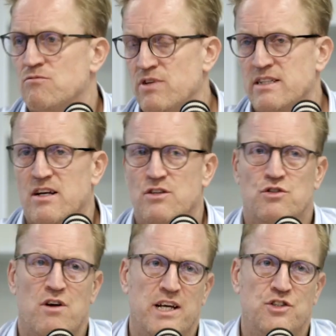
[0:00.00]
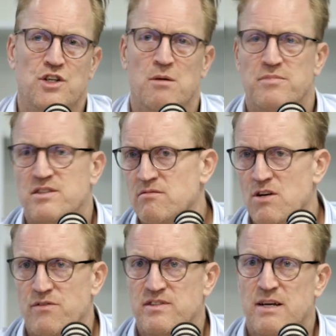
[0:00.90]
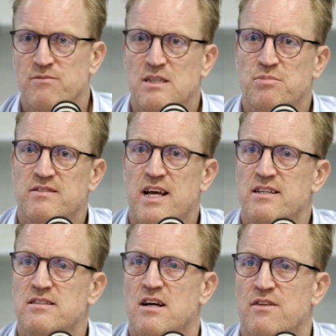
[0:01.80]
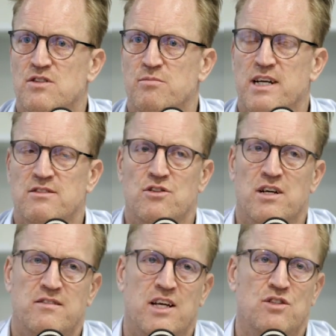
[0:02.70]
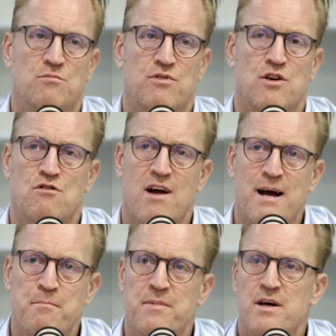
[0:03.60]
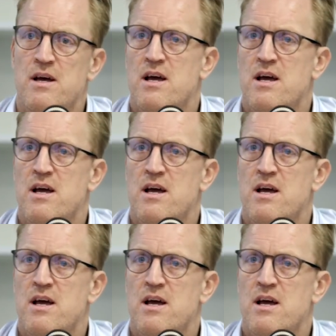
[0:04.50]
retail trade jumped over 70% after a pedestrianisation programme.